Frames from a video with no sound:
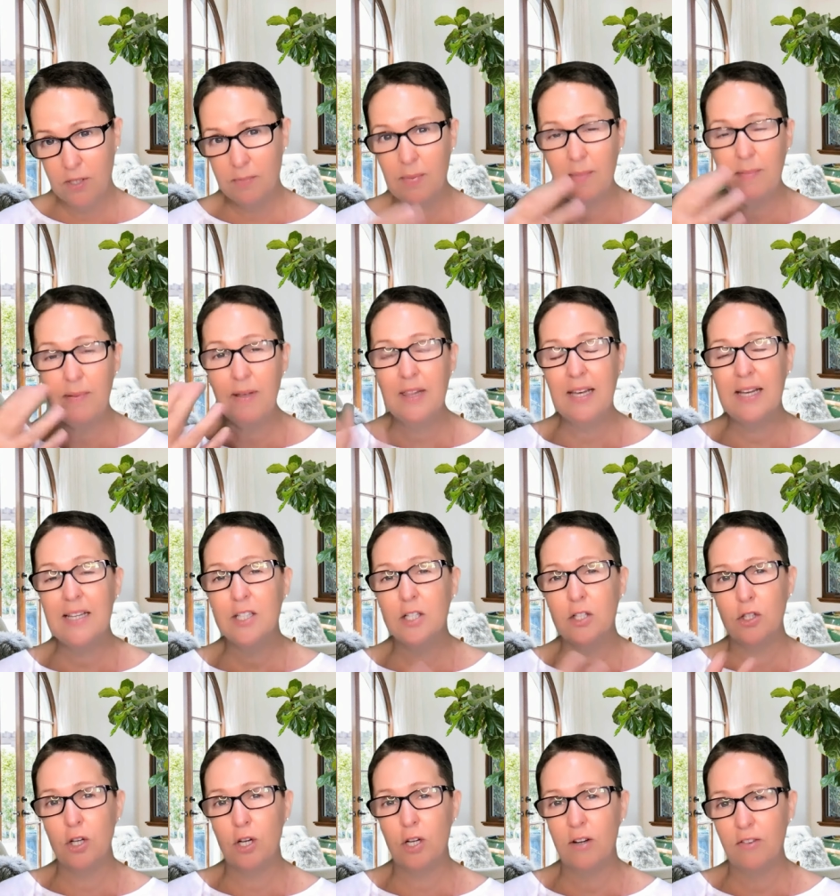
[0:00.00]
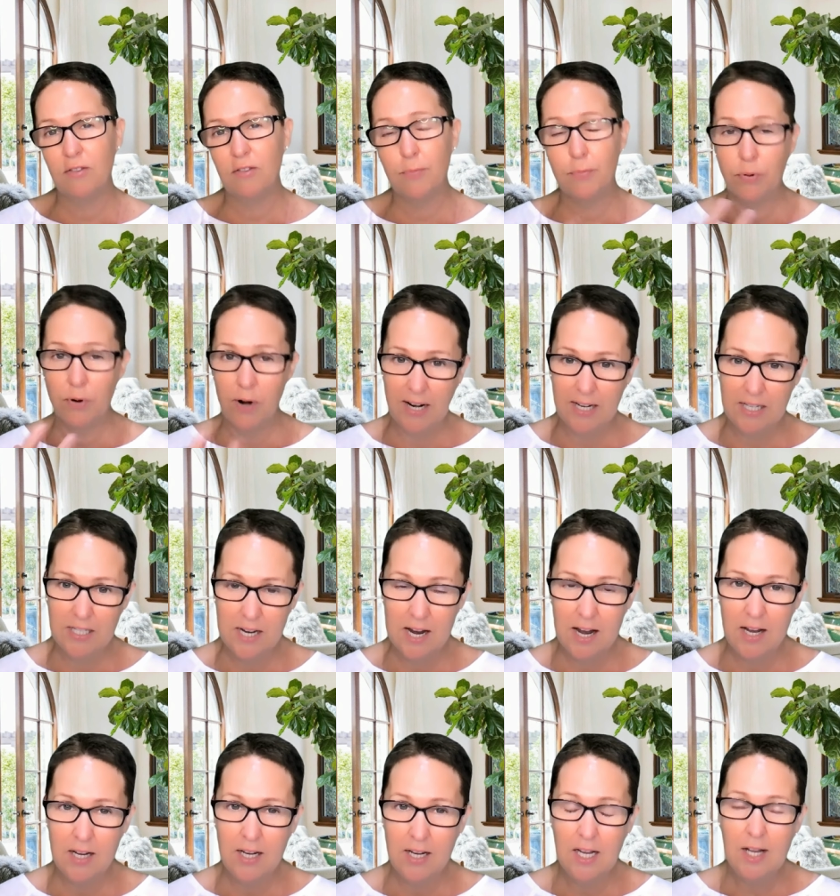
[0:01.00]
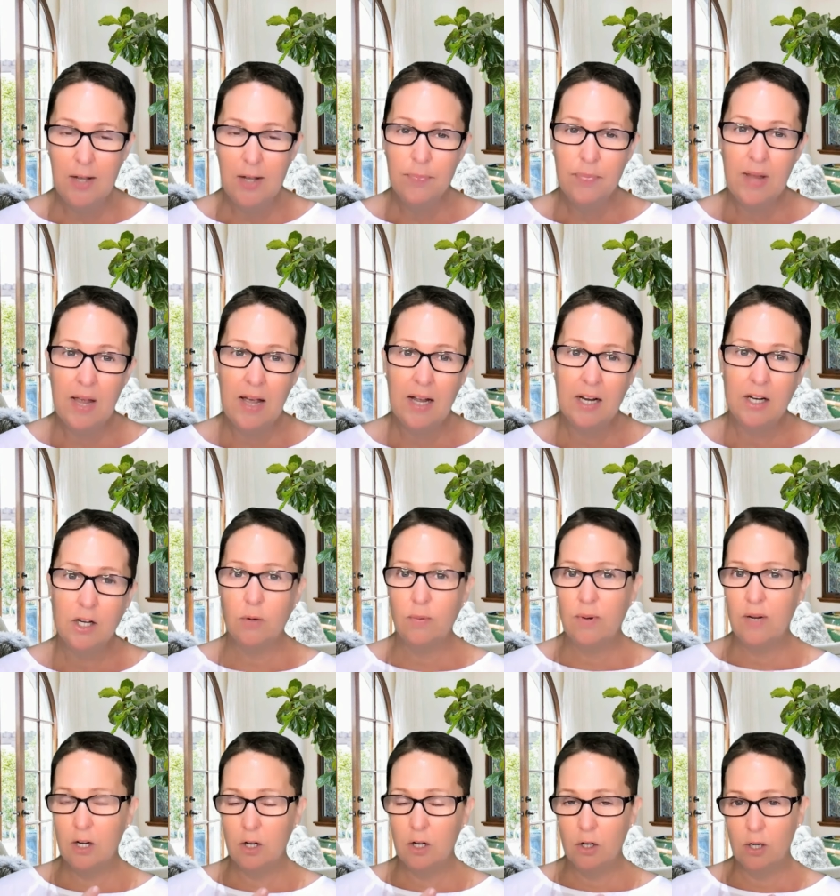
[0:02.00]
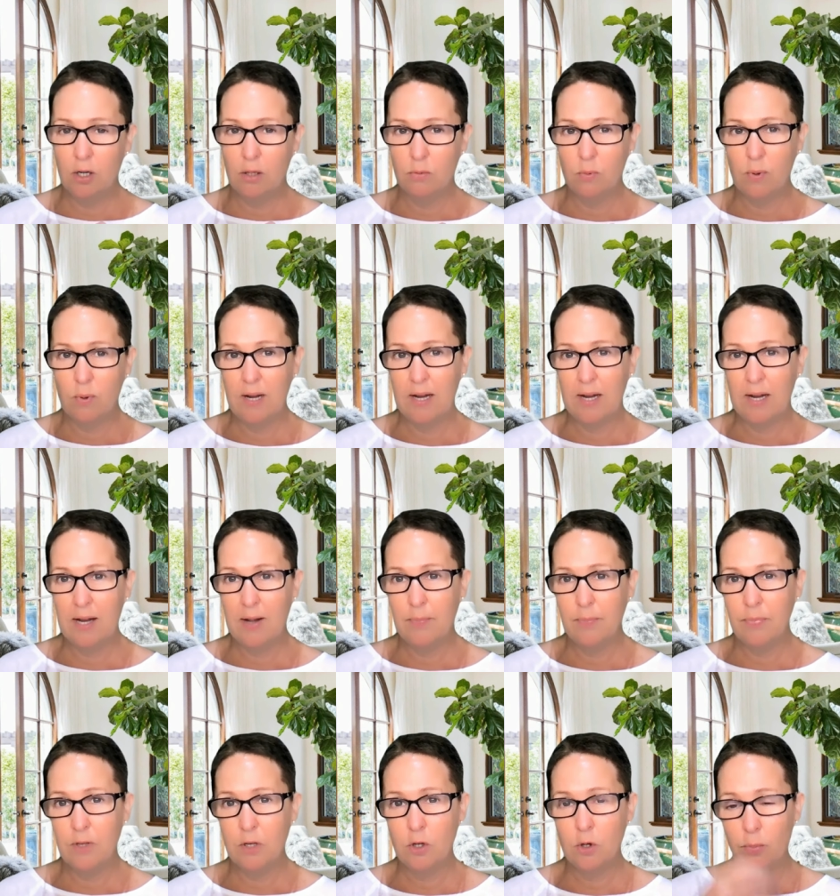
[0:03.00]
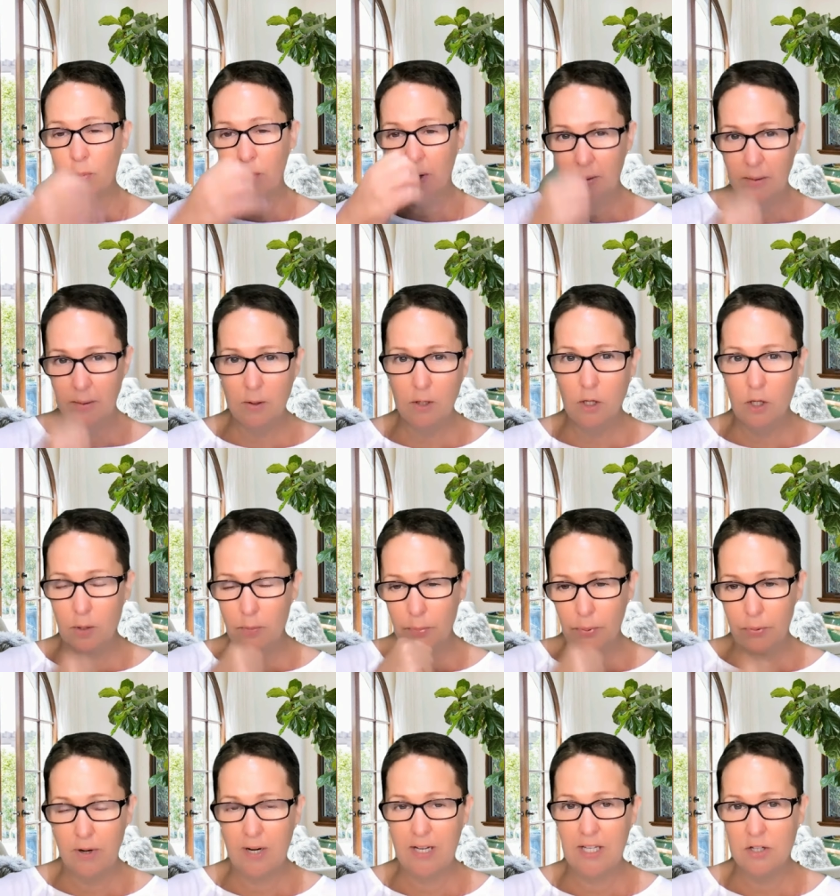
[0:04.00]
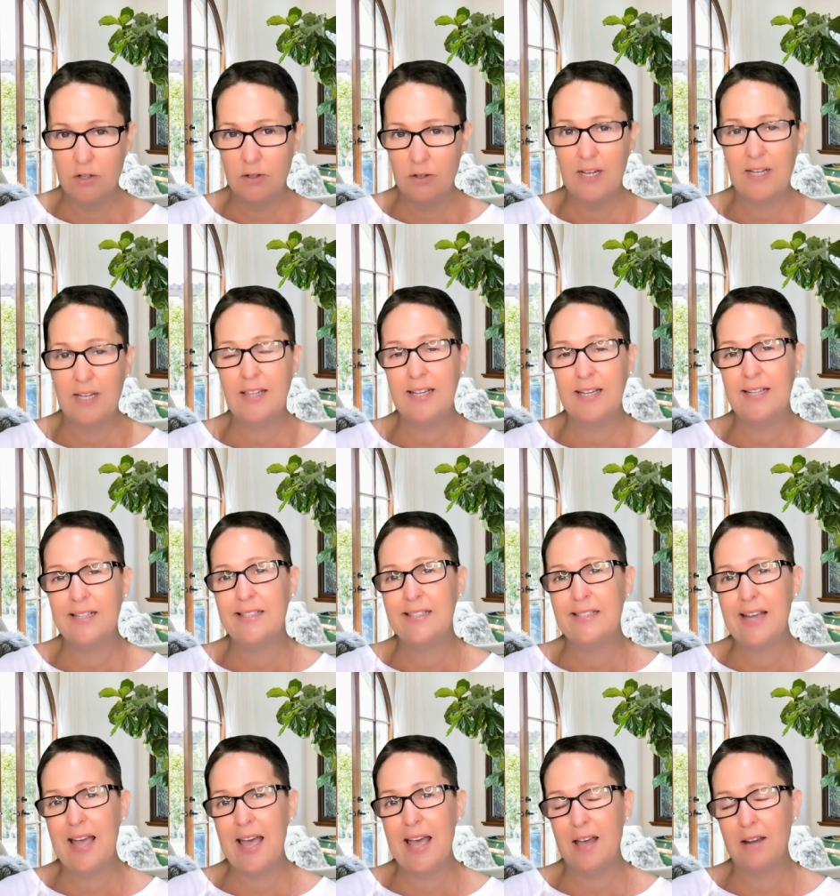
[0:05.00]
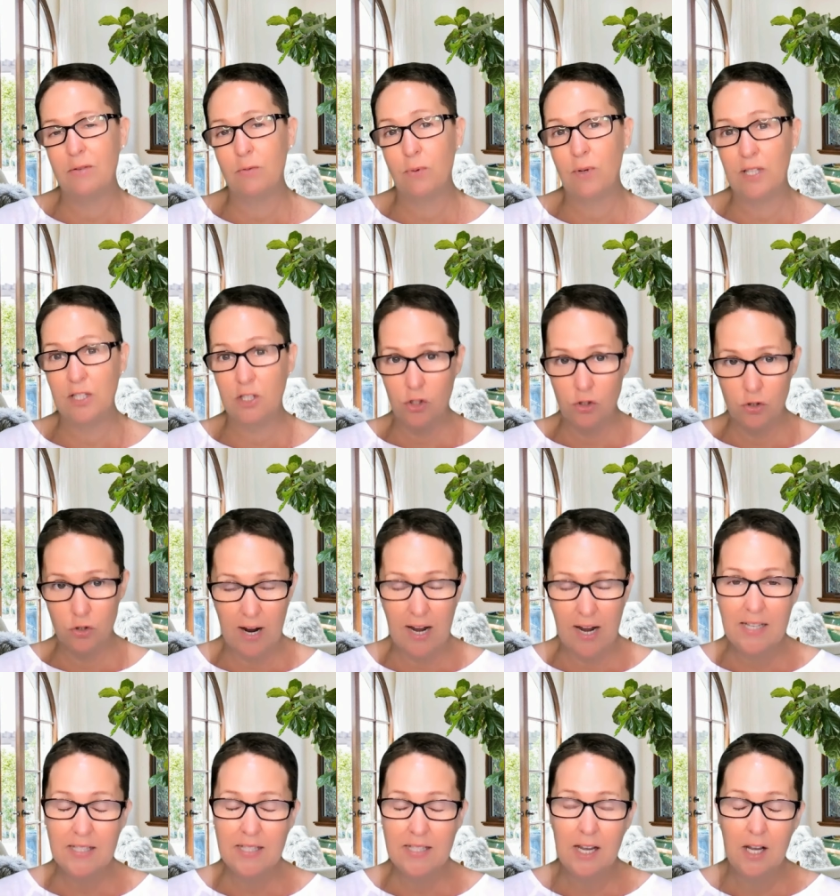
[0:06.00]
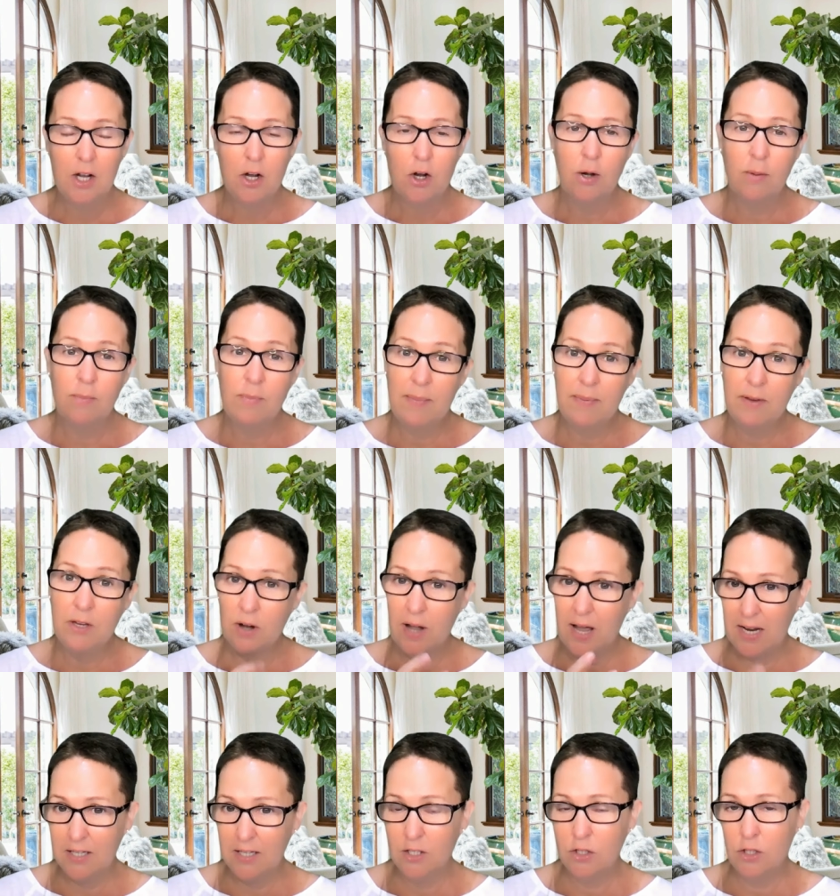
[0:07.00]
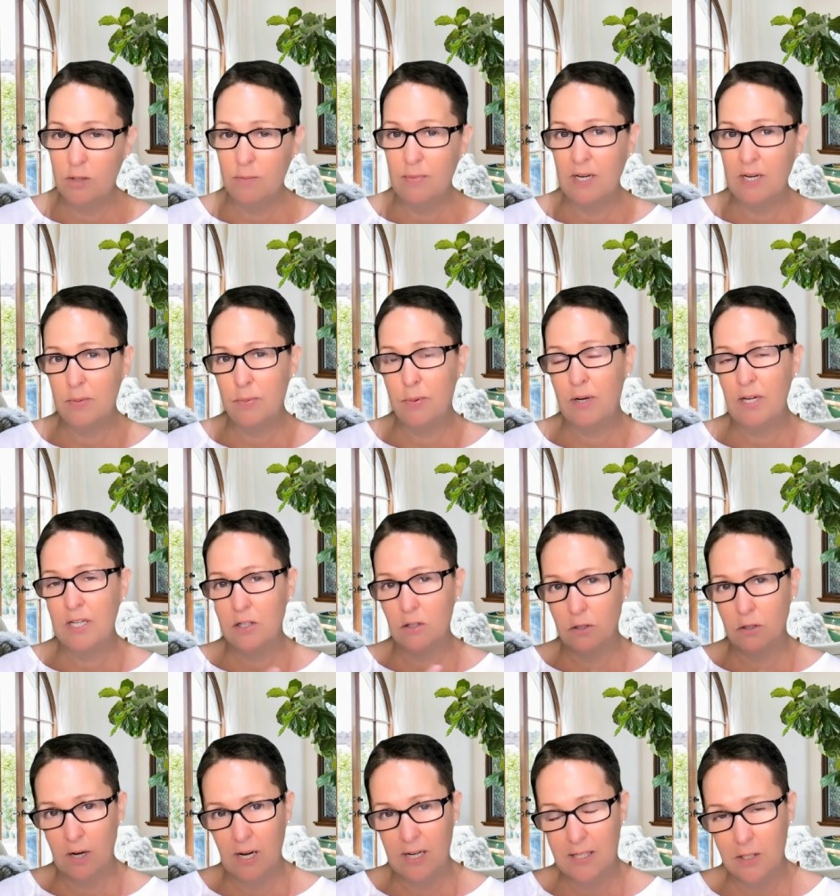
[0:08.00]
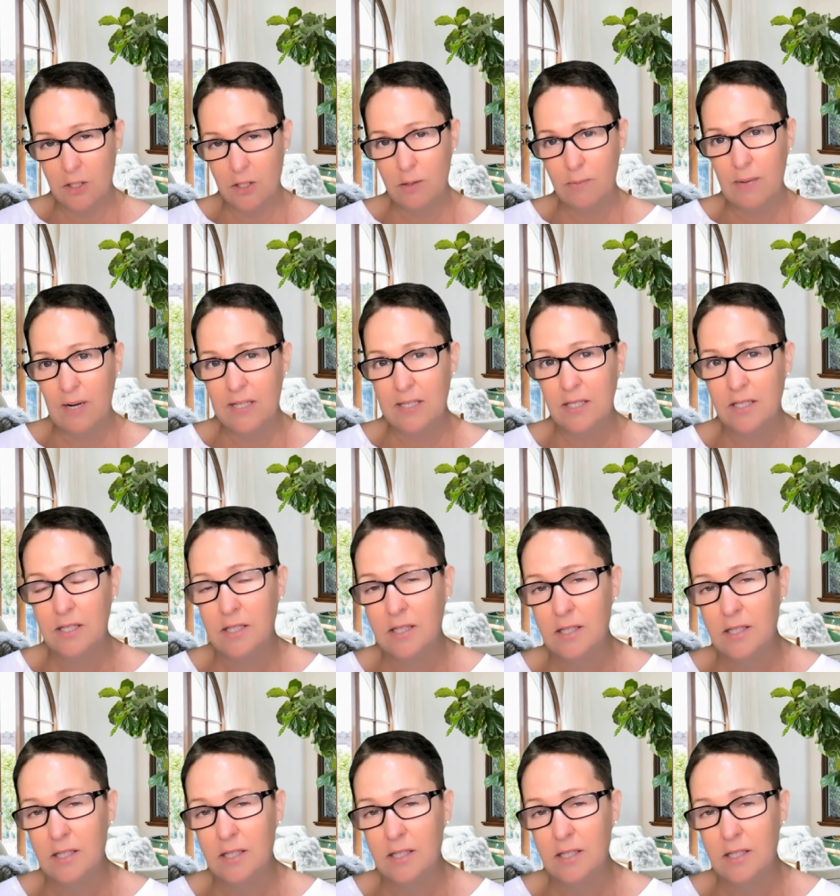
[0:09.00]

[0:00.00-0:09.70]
Maybe there's a lot of pressure going on where you're, pressuring things down with stress, or maybe you're under too much pressure or under too much